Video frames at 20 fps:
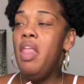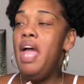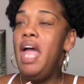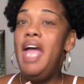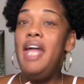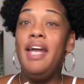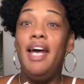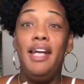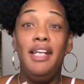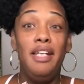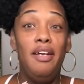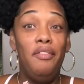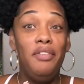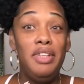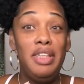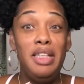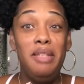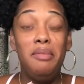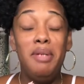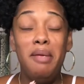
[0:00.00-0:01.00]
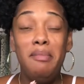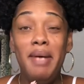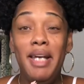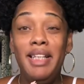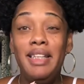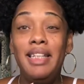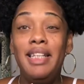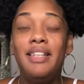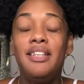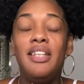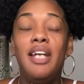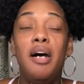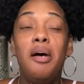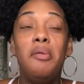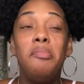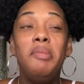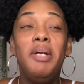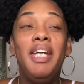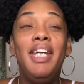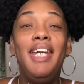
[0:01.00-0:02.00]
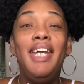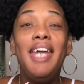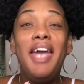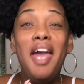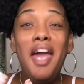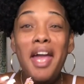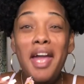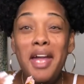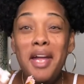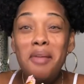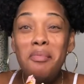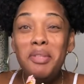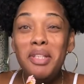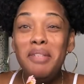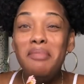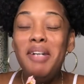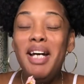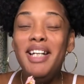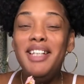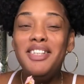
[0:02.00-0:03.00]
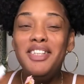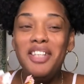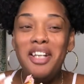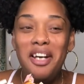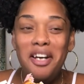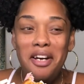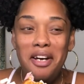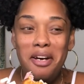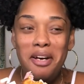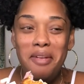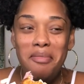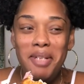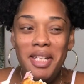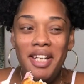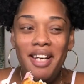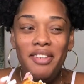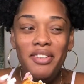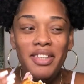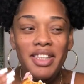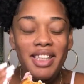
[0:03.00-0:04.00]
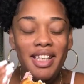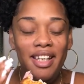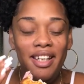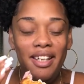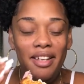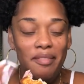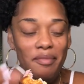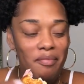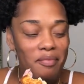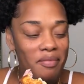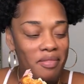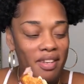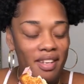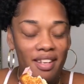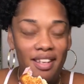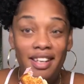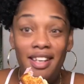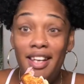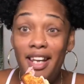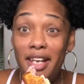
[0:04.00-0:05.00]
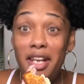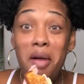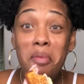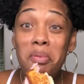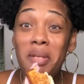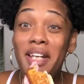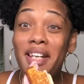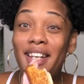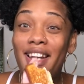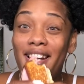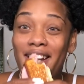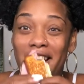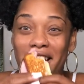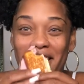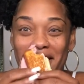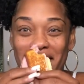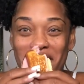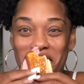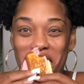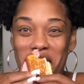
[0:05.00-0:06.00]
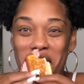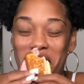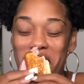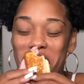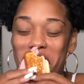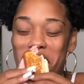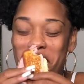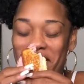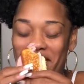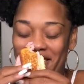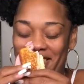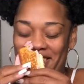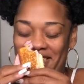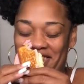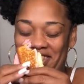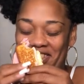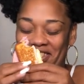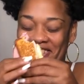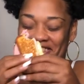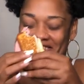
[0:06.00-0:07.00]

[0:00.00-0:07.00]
And I ain't never seen him come back since, y'all. But he came to my job and I was like, and I played like I didn't know him.